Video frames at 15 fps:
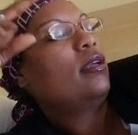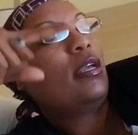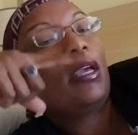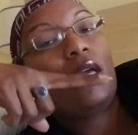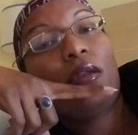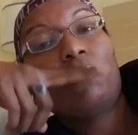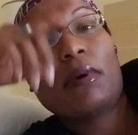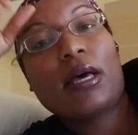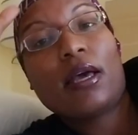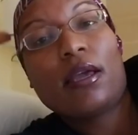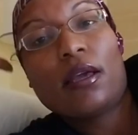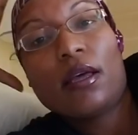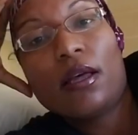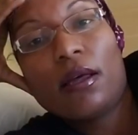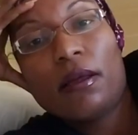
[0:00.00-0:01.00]
and
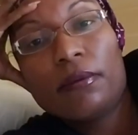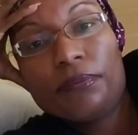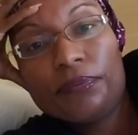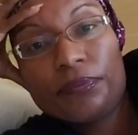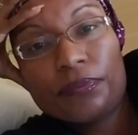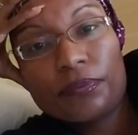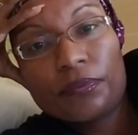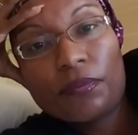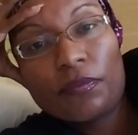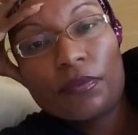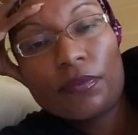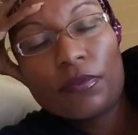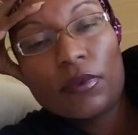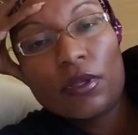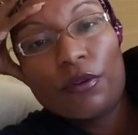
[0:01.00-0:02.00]
my
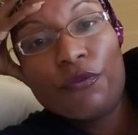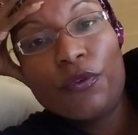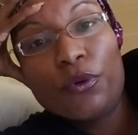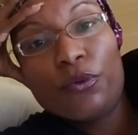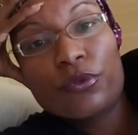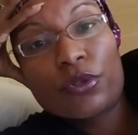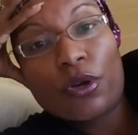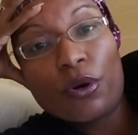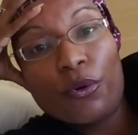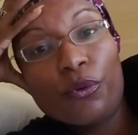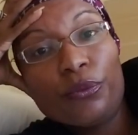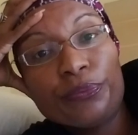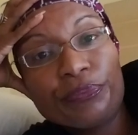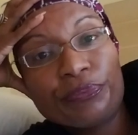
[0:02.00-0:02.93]
fool's gold.